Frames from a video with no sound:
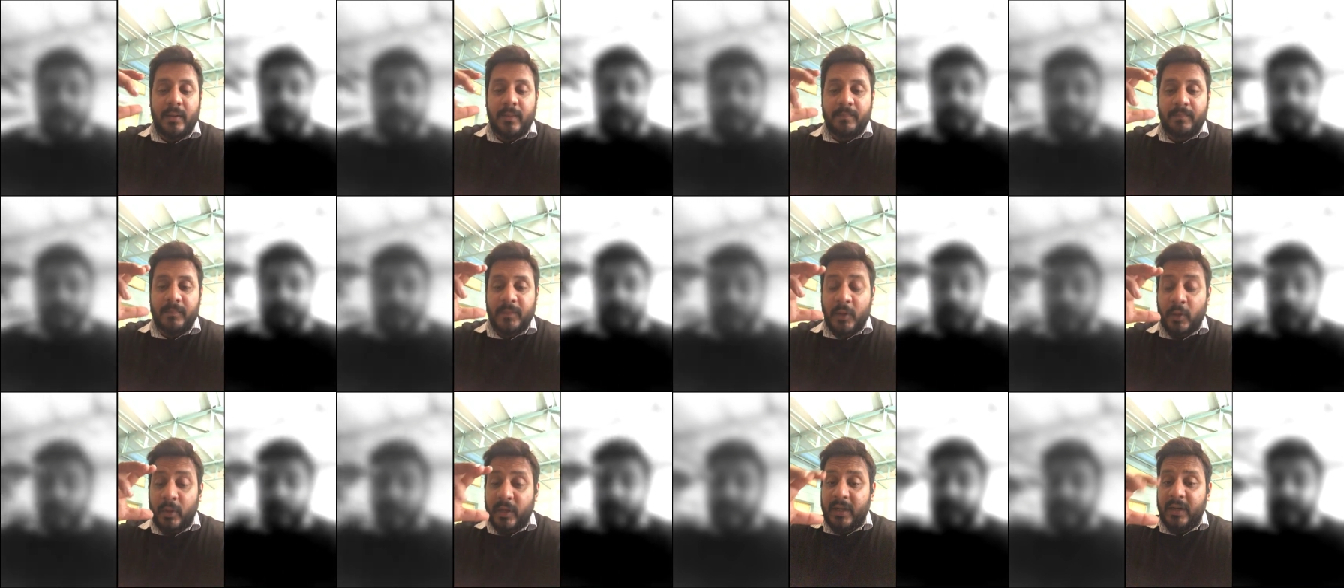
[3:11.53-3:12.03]

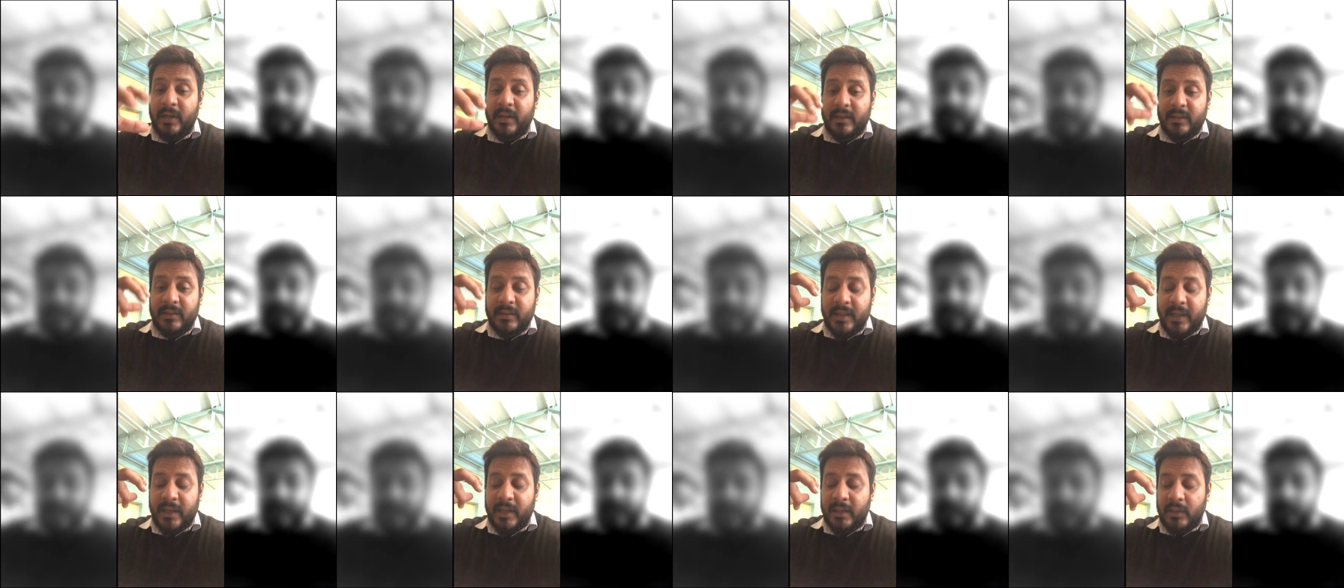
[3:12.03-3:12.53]
you
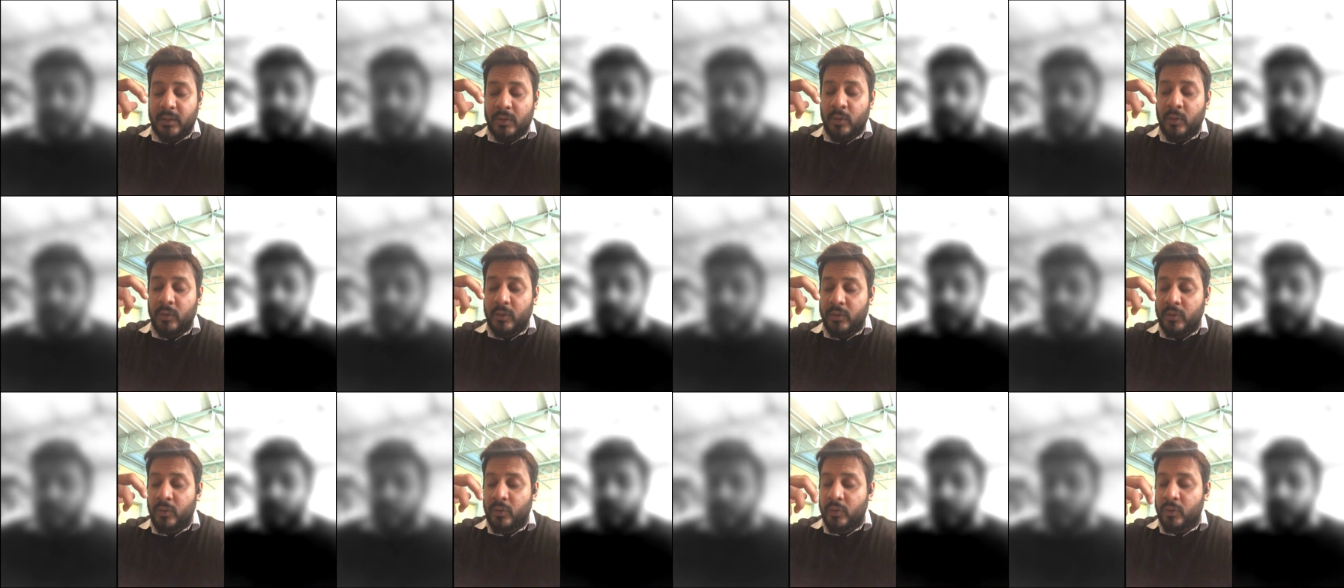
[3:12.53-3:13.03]

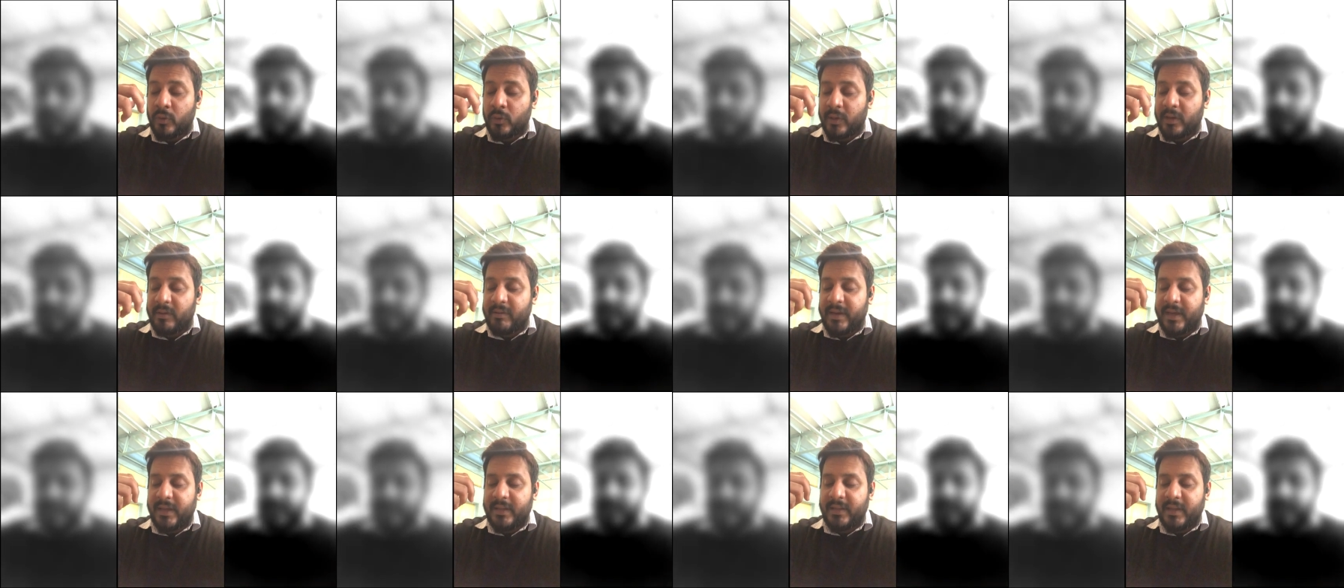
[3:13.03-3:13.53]
can
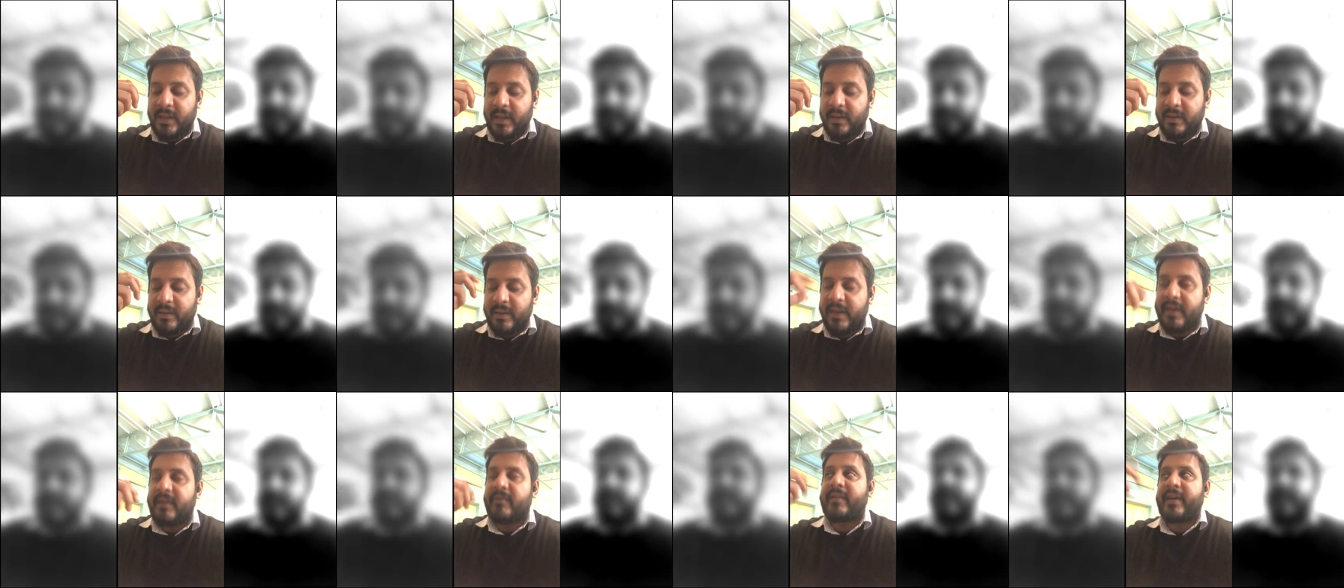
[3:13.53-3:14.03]
write, they
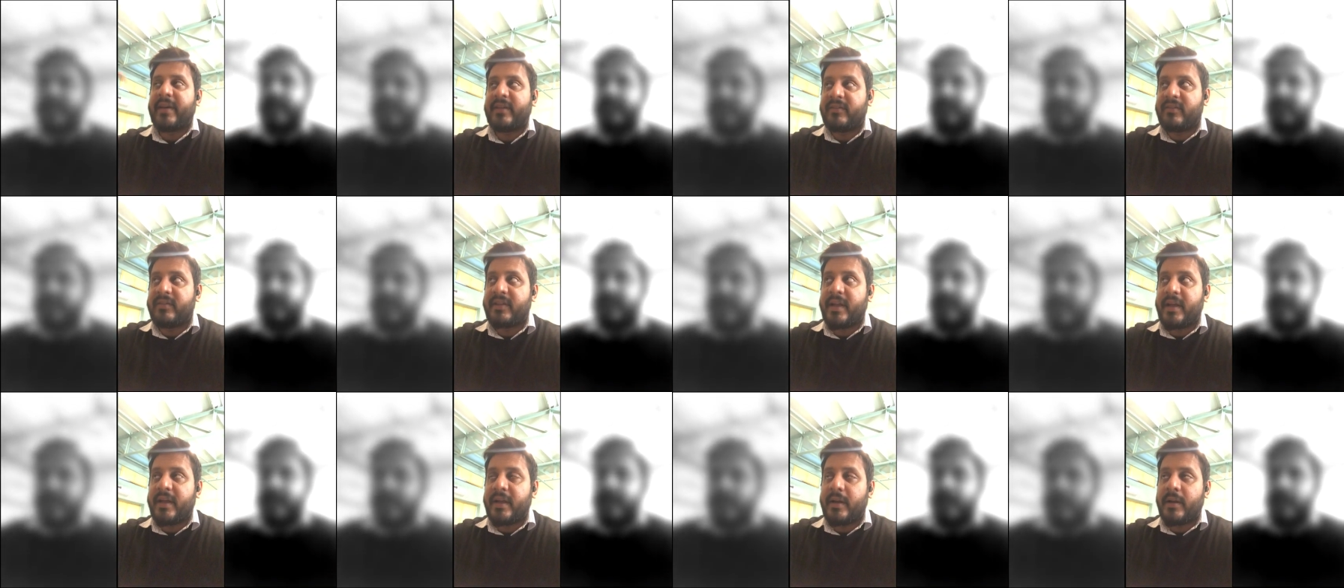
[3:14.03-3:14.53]
reinvest
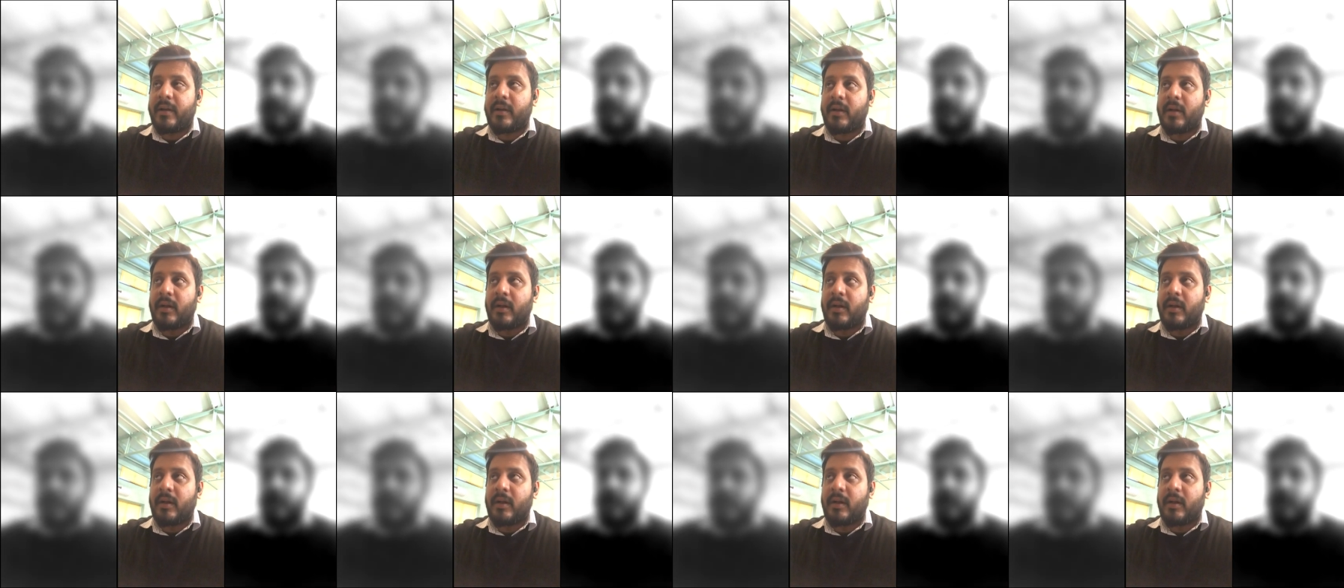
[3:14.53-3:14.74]
their